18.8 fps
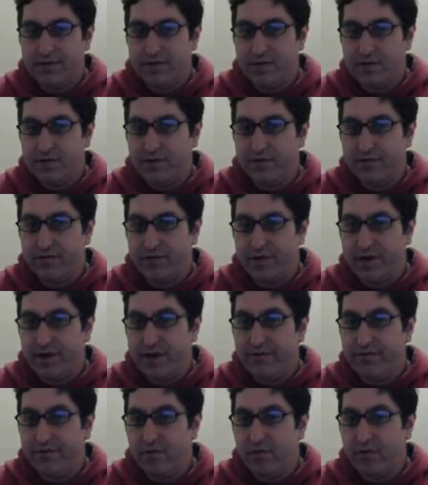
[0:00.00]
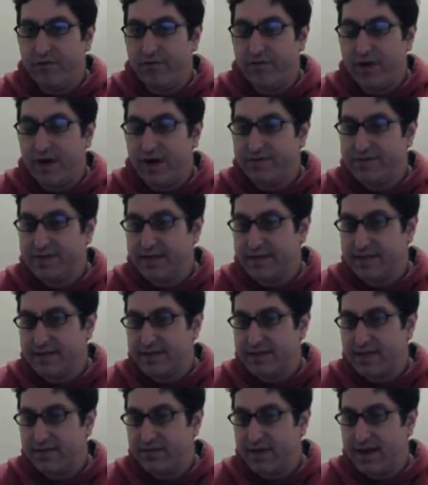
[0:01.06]
2, 3, 4, 5, 6,
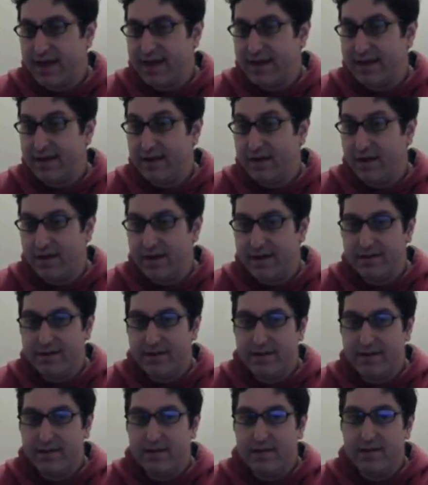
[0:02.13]
7, 8, 9.